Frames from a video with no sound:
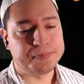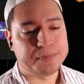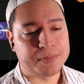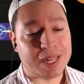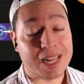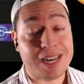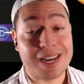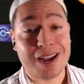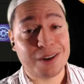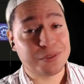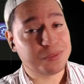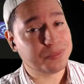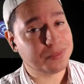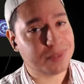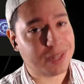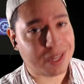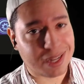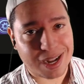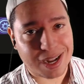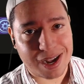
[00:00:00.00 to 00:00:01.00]
And now,
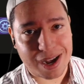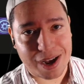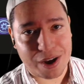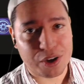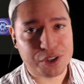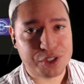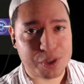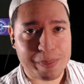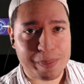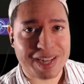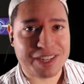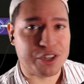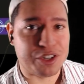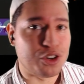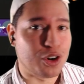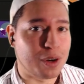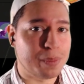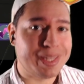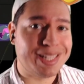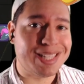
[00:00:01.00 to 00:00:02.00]
I also mentioned,
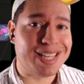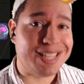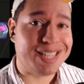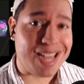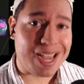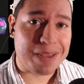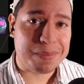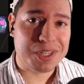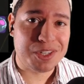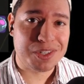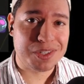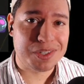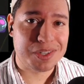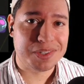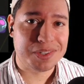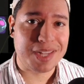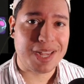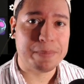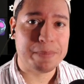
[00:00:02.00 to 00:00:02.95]
normally the damage is the same,